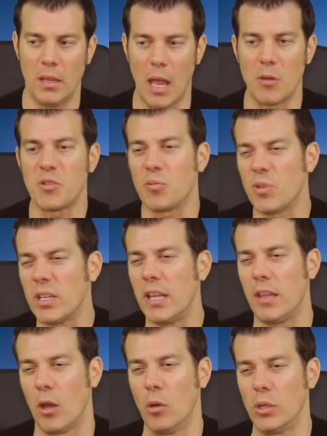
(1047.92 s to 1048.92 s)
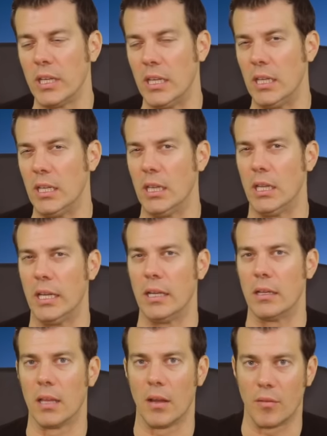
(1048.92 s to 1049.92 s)
That was really the only
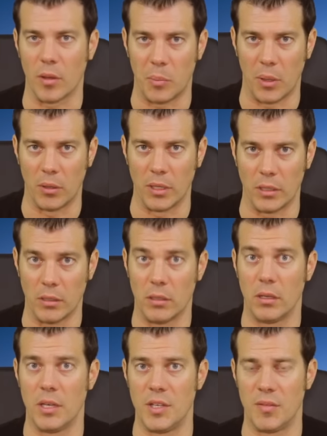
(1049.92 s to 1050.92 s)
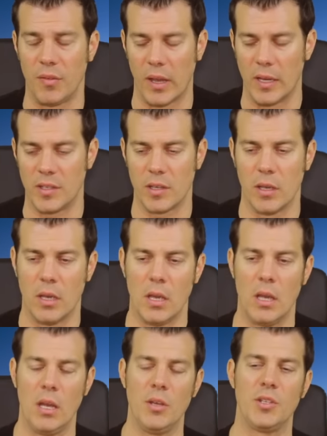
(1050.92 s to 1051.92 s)
elite level opponent he's faced.
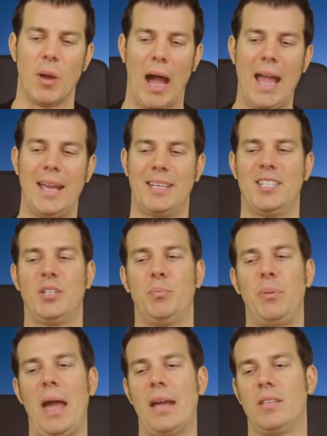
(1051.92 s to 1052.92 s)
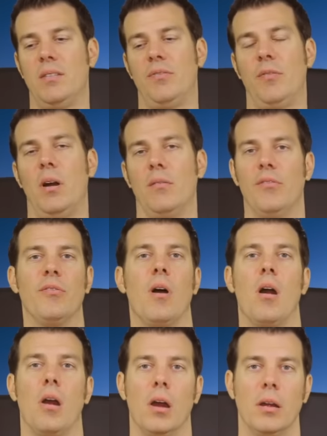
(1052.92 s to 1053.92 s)
So I expect
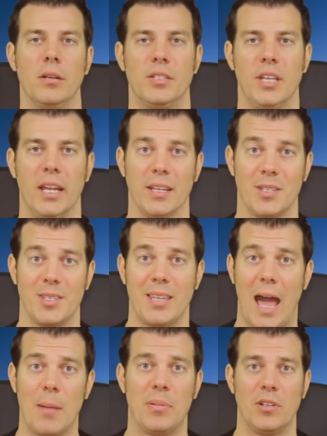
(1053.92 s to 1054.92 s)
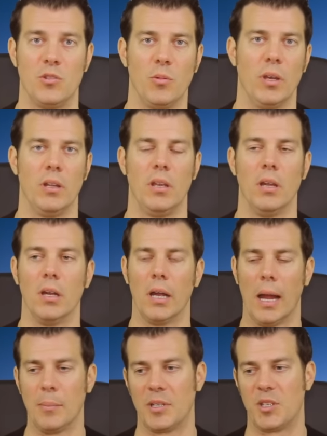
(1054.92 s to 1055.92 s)
Fonfara to get a stoppage win
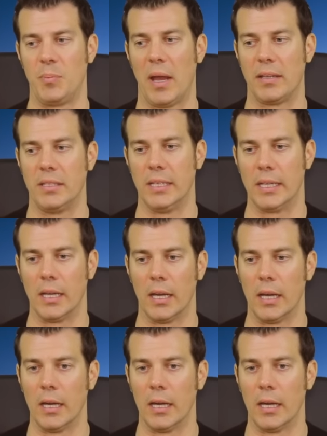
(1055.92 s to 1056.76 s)
here. I'm expecting